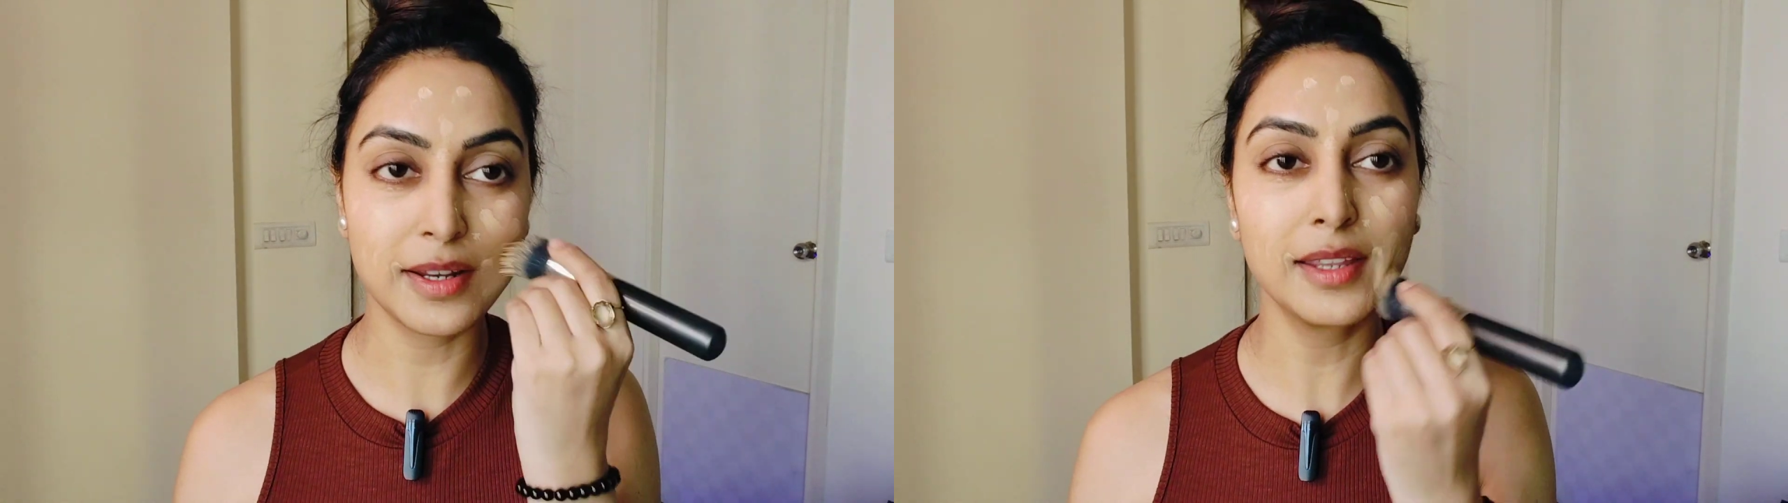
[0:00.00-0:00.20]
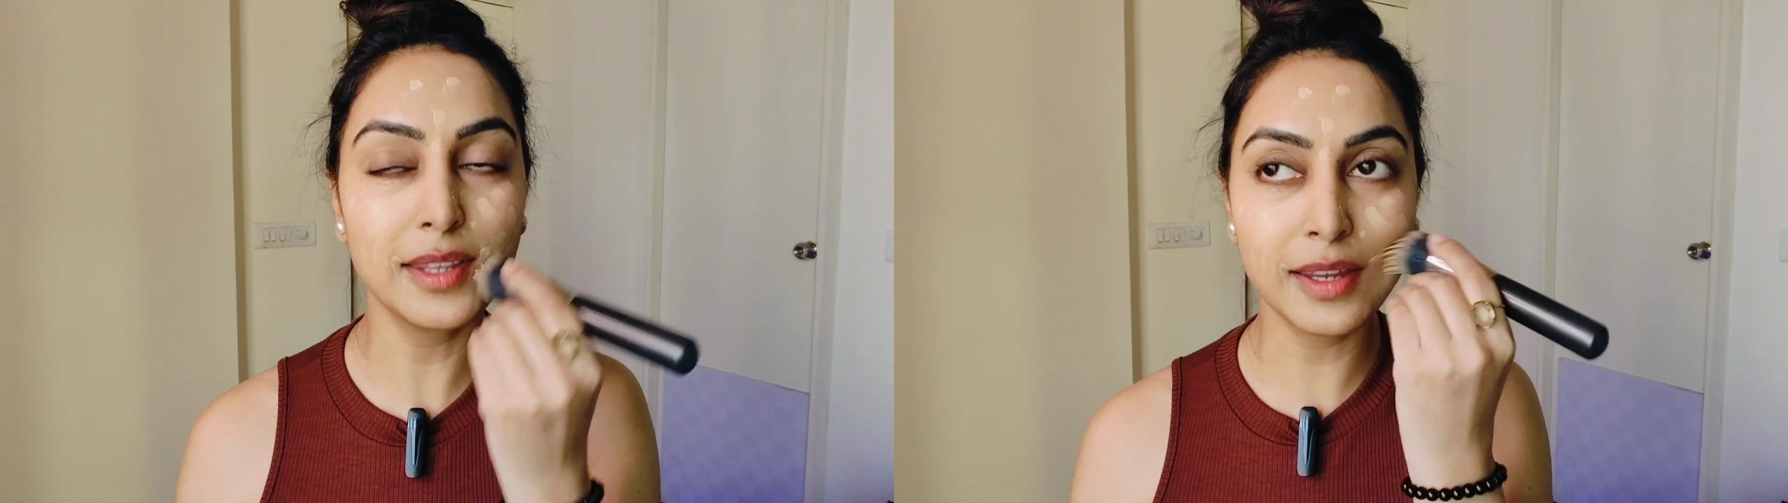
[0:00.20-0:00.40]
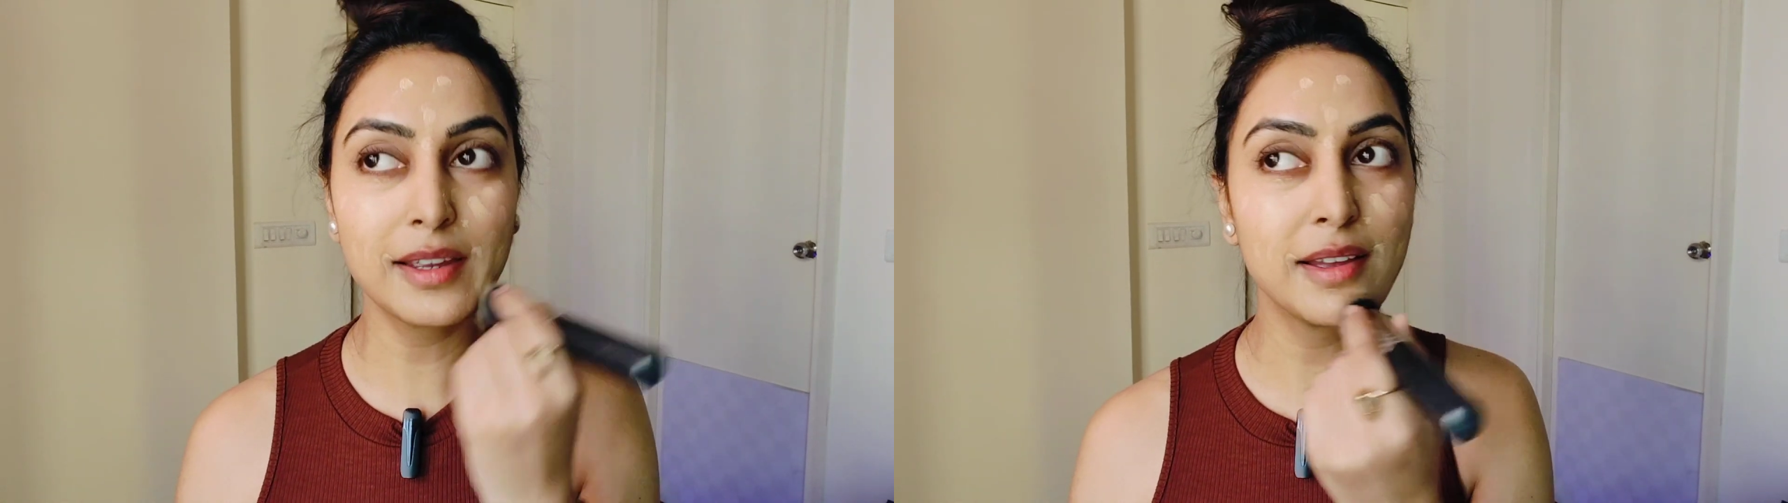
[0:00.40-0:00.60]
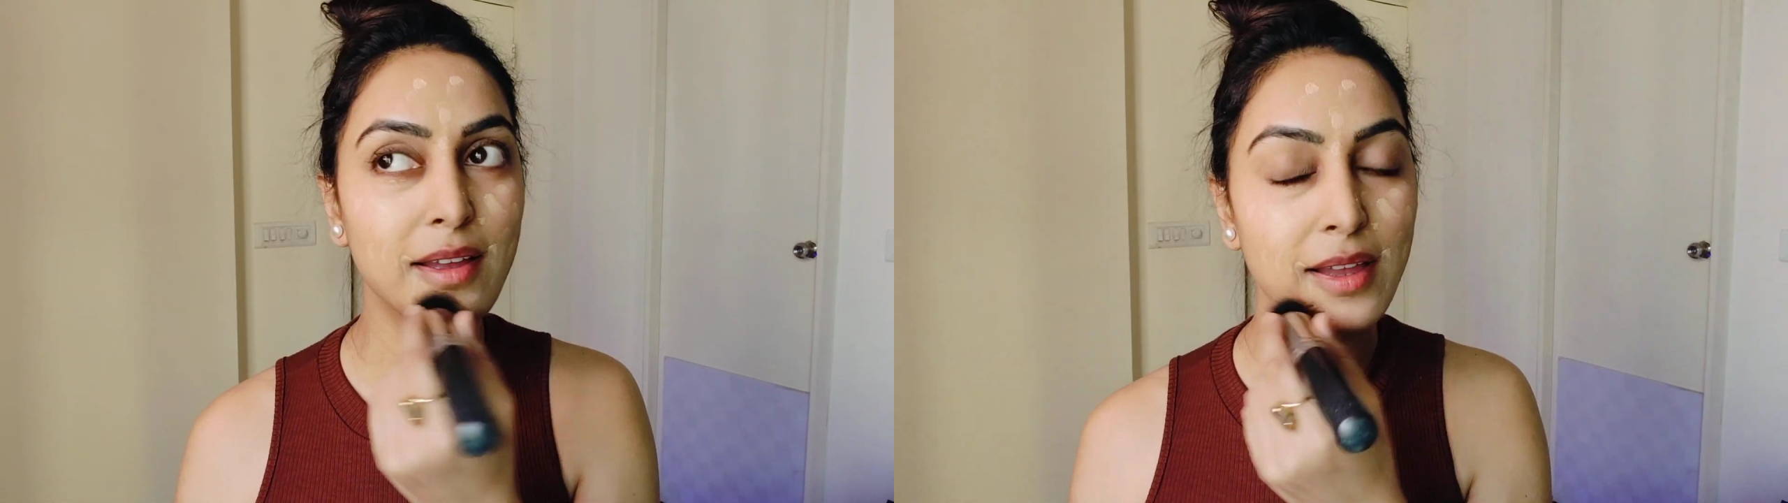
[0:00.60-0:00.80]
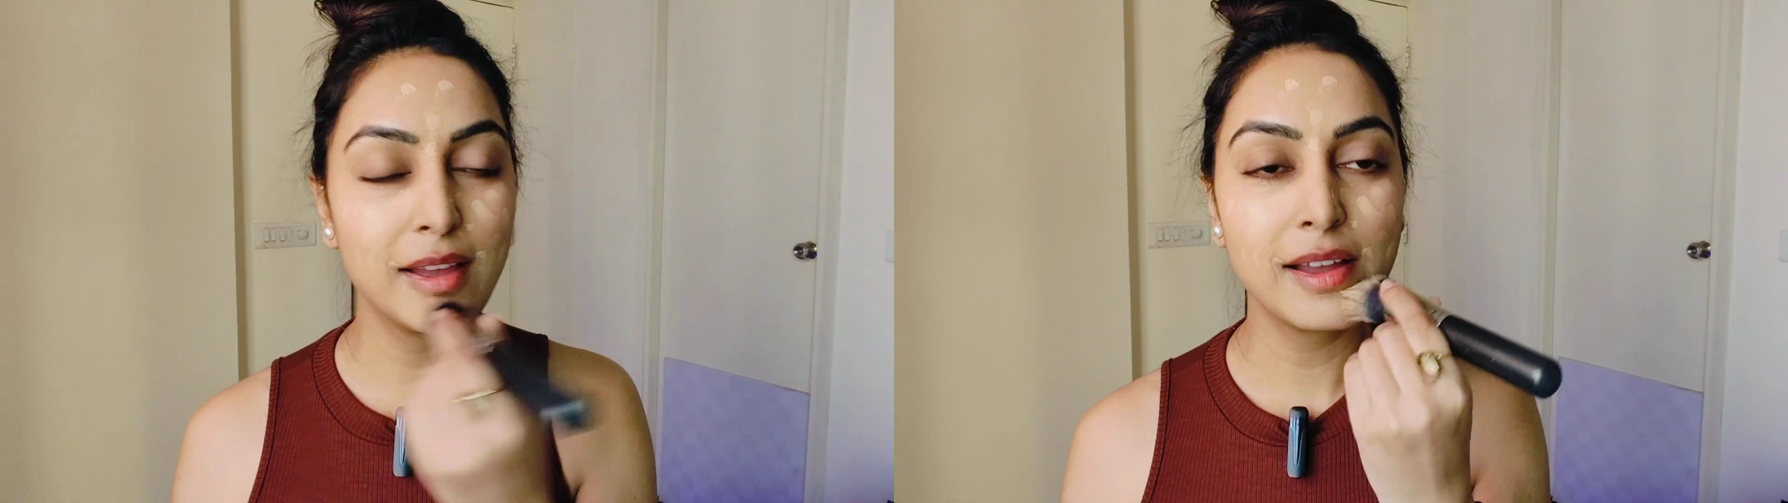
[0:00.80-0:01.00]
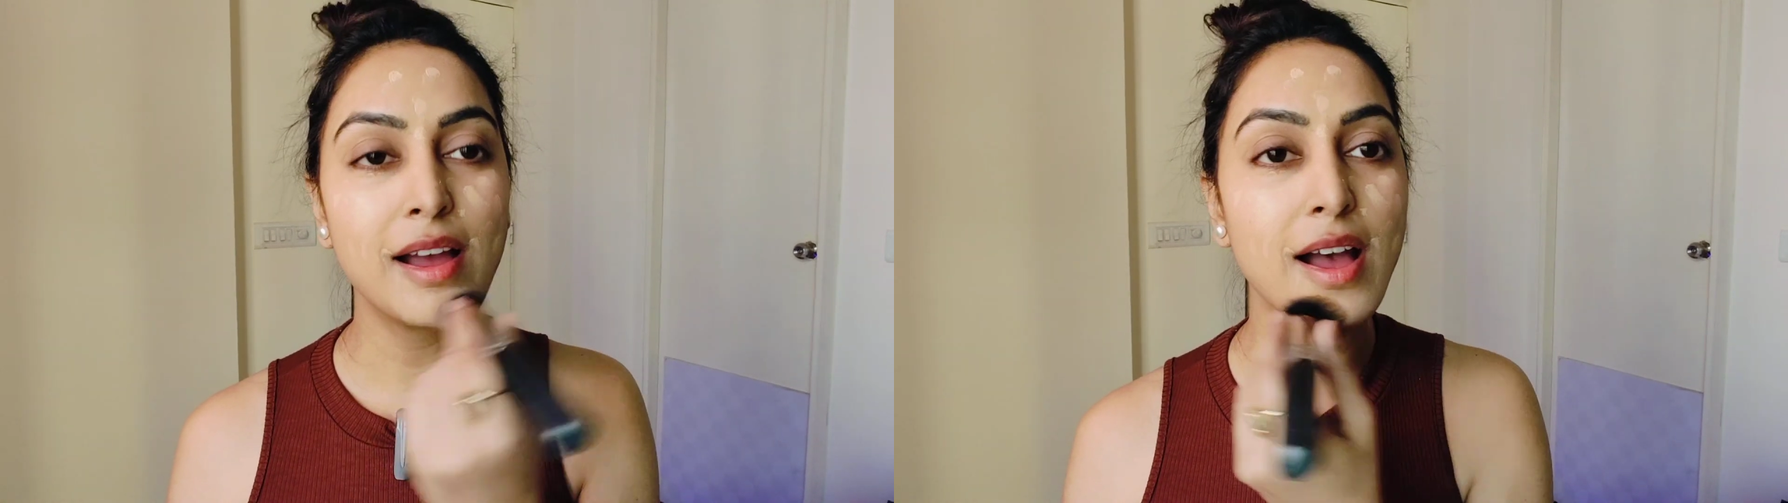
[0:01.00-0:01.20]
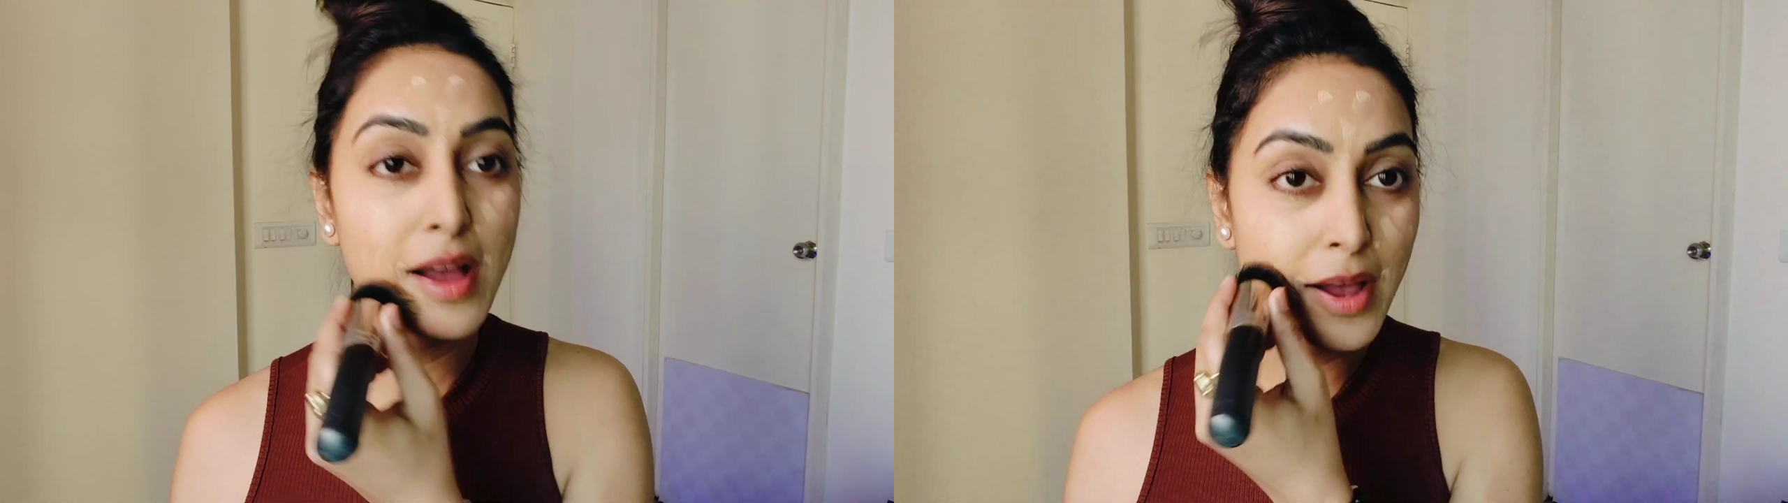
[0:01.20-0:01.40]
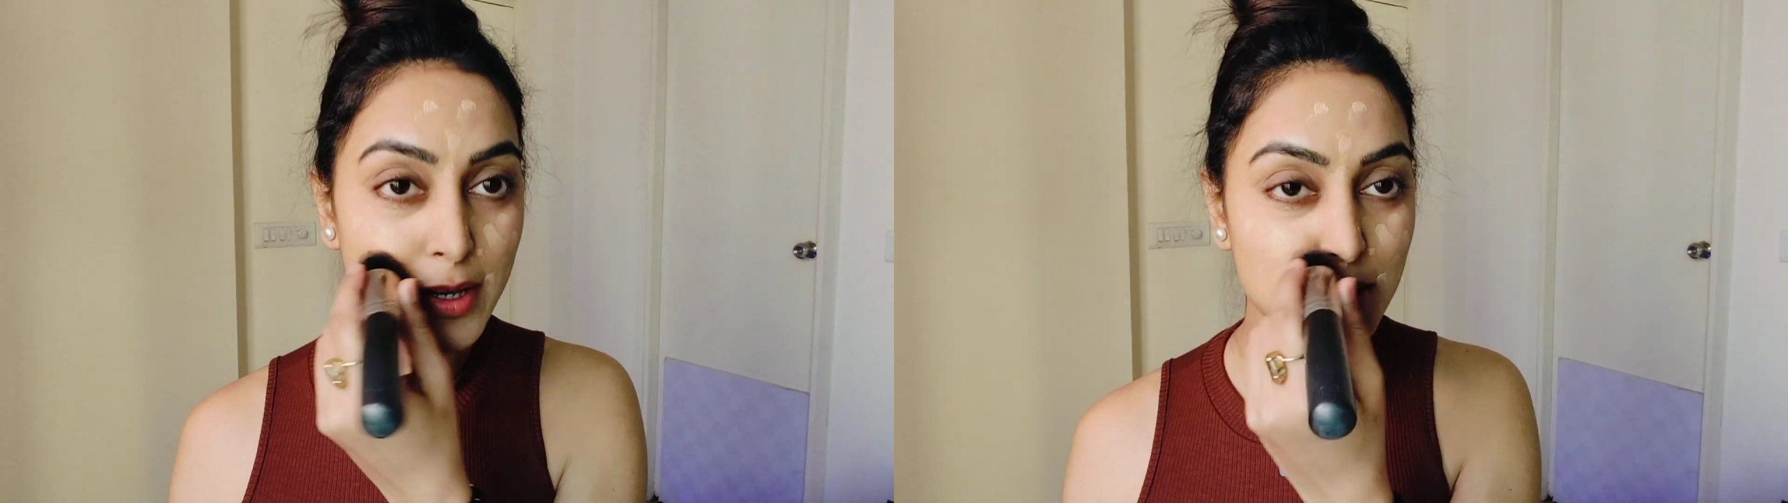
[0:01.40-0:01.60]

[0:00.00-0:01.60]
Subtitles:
I think I